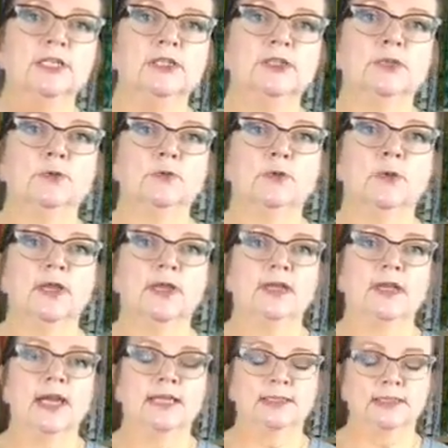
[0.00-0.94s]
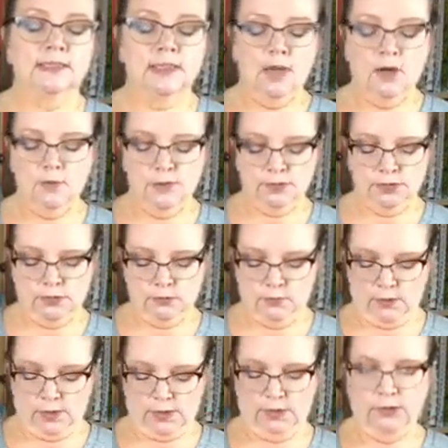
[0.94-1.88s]
to as low as you
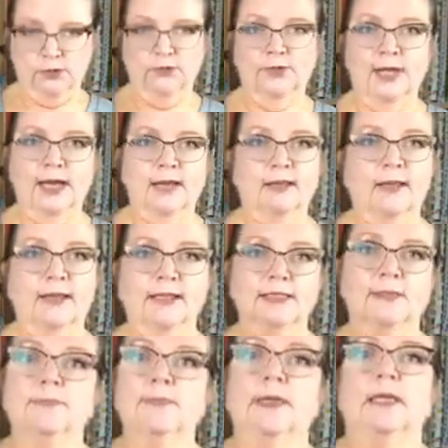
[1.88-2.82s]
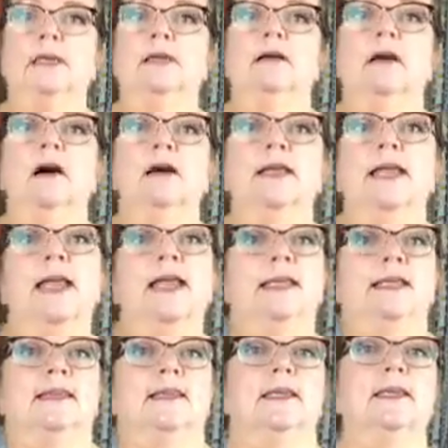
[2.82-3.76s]
want your neckline to be on
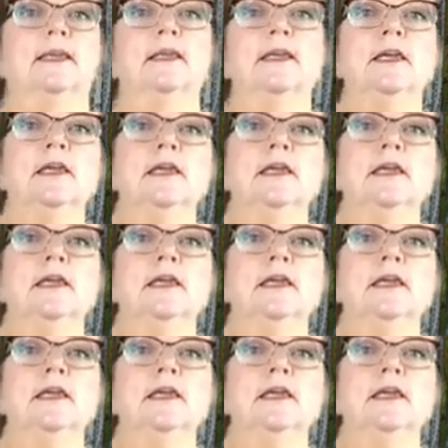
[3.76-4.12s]
anything.